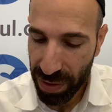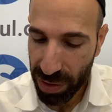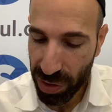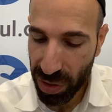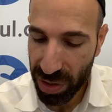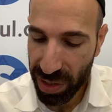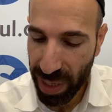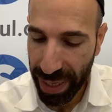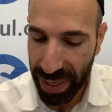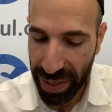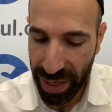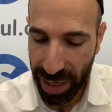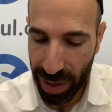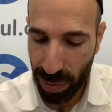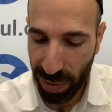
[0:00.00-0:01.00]
Just taking
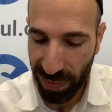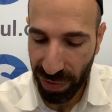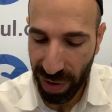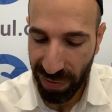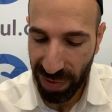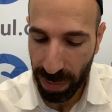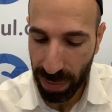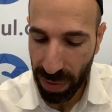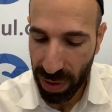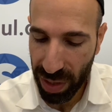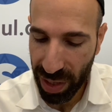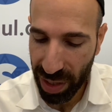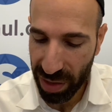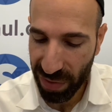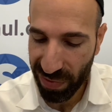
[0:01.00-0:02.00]
care to refrain from
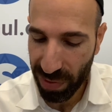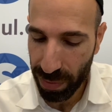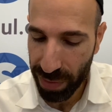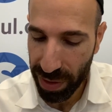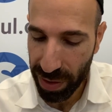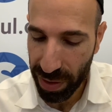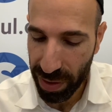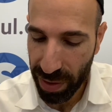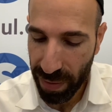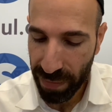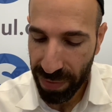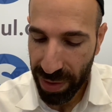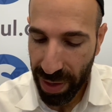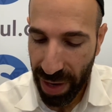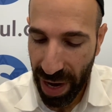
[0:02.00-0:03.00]
looking at the forbidden
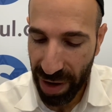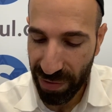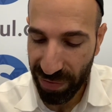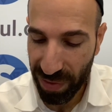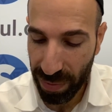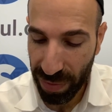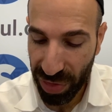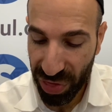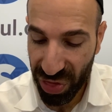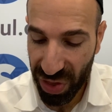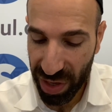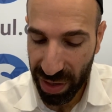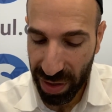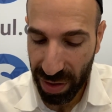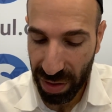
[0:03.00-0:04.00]
and from
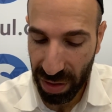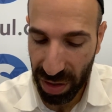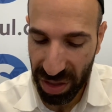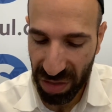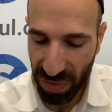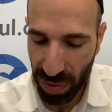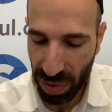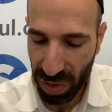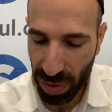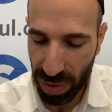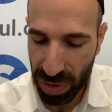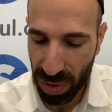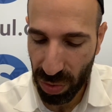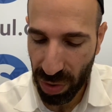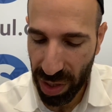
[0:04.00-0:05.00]
thinking lustful
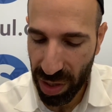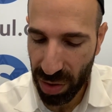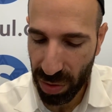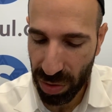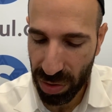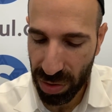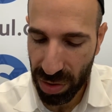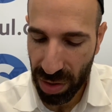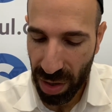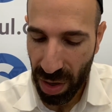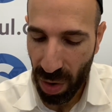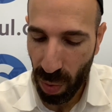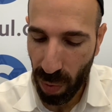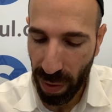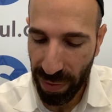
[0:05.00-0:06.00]
thoughts already earns
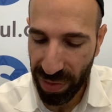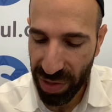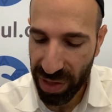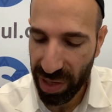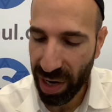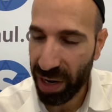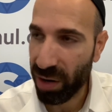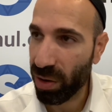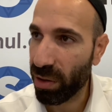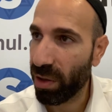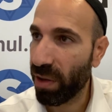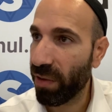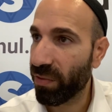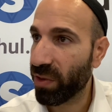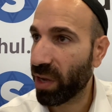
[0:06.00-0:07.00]
one the title
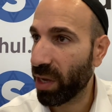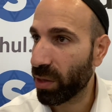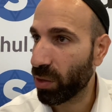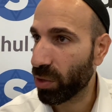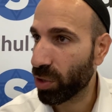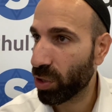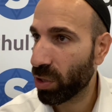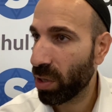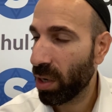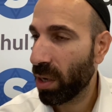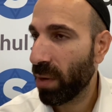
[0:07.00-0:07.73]
of Kadosh.